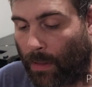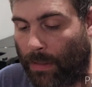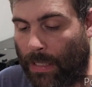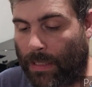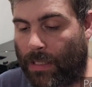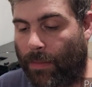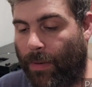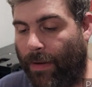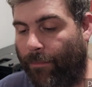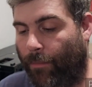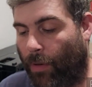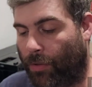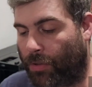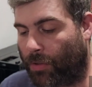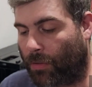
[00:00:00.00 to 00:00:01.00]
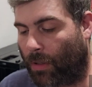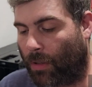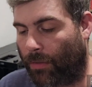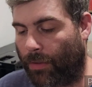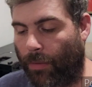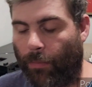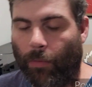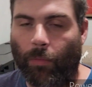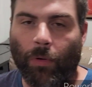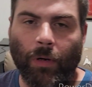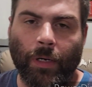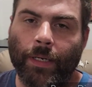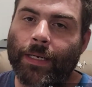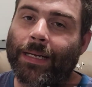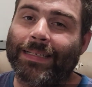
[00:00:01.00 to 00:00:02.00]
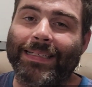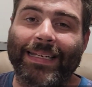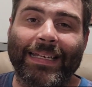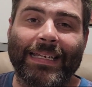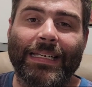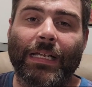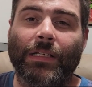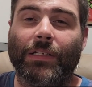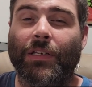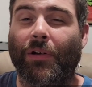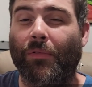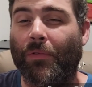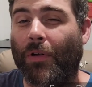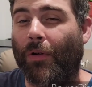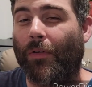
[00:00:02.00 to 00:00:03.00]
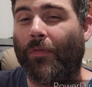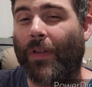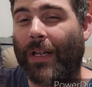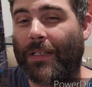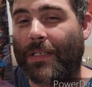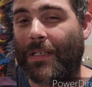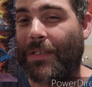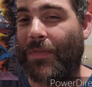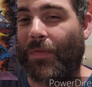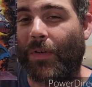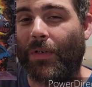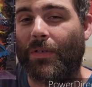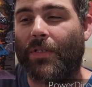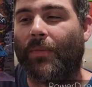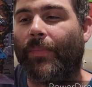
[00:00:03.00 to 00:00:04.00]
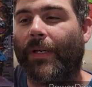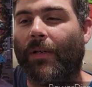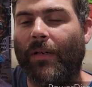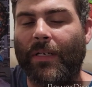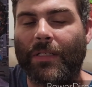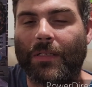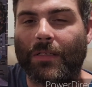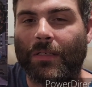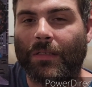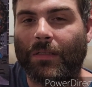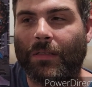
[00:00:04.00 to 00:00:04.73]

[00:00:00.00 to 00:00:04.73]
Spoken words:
Next up, I have Martial Law number 1. Again, don't know if that's his first appearance.